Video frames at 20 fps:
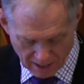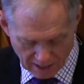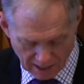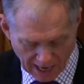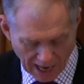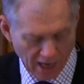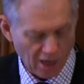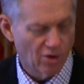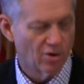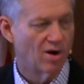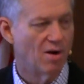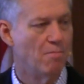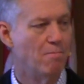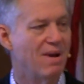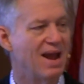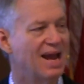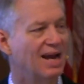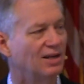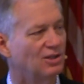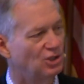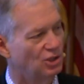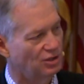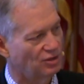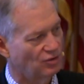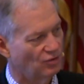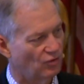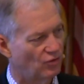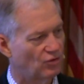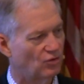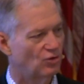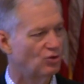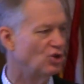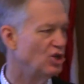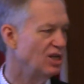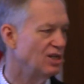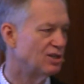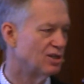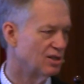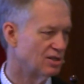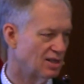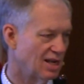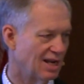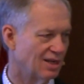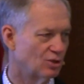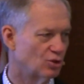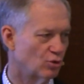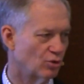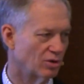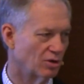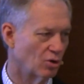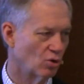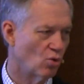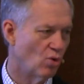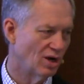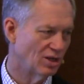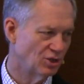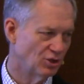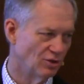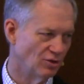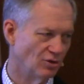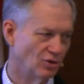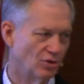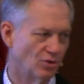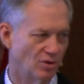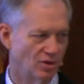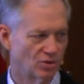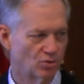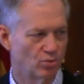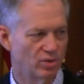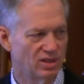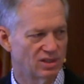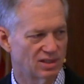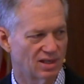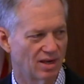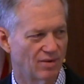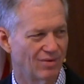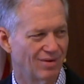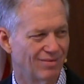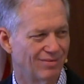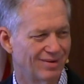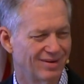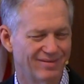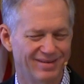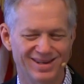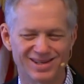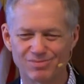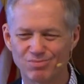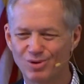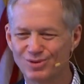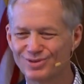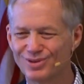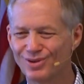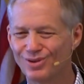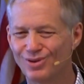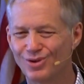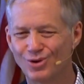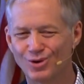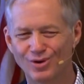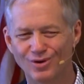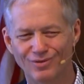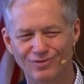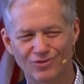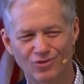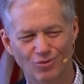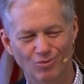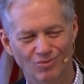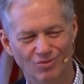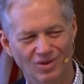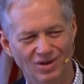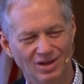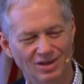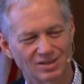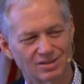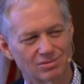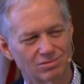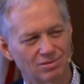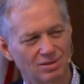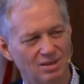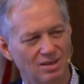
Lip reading: Keller imagines Jesus answering a question to us. We say, well, what are we supposed to learn from this?